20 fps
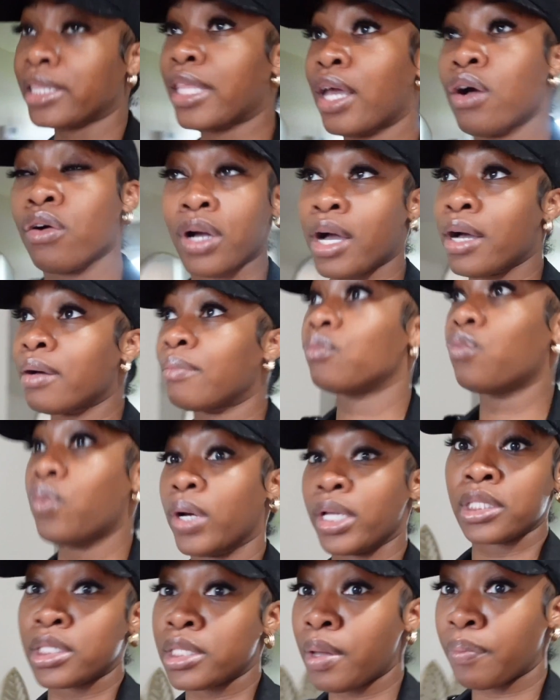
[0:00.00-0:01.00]
they'll come
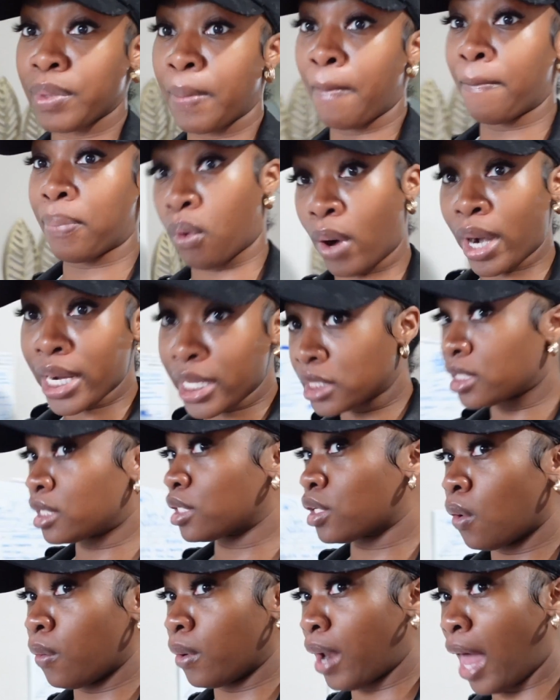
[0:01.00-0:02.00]
when something breaks and
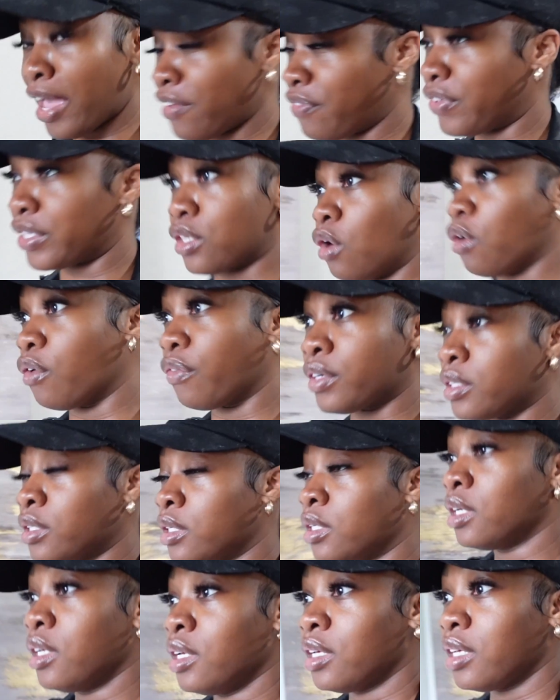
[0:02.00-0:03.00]
your life is over
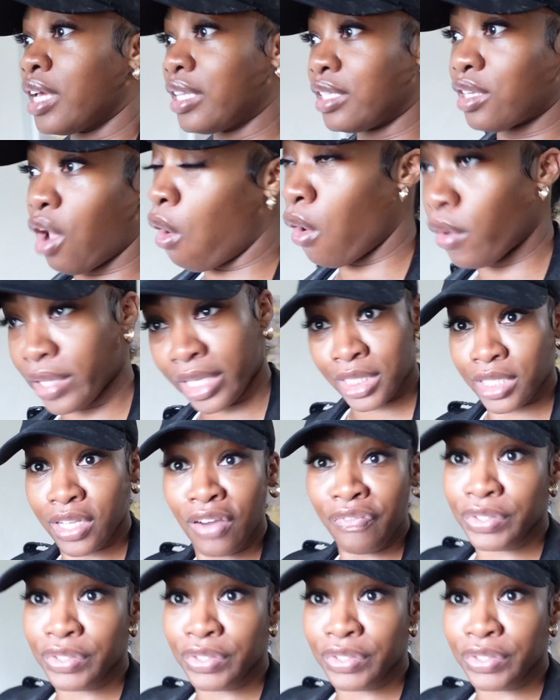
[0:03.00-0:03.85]
and all your stuff